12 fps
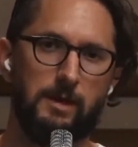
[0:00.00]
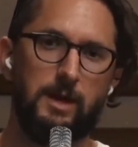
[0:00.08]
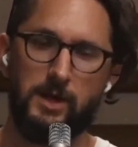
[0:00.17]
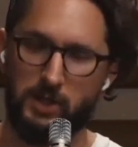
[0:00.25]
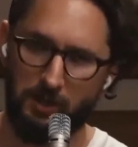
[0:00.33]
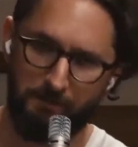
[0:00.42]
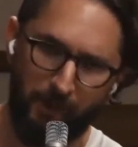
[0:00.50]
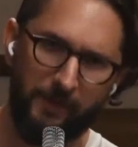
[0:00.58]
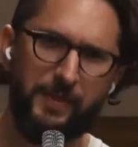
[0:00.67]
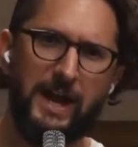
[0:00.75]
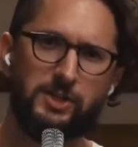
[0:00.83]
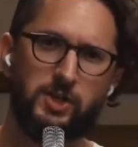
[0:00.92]
You put
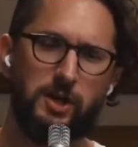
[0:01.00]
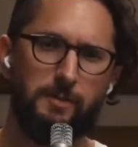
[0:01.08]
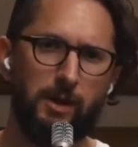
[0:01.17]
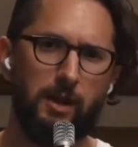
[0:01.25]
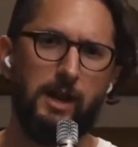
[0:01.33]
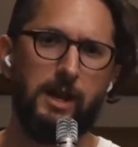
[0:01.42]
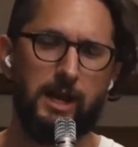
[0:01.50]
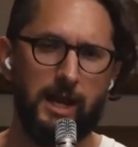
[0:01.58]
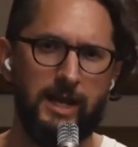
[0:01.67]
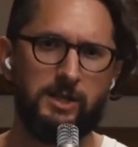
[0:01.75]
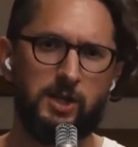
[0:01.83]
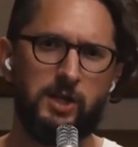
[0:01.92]
that gerbil
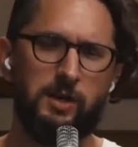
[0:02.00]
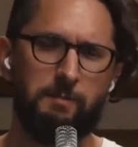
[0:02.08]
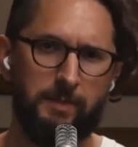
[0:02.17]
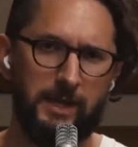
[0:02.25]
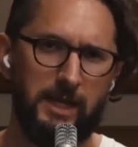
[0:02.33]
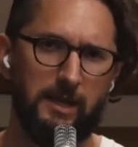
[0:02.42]
into your bee.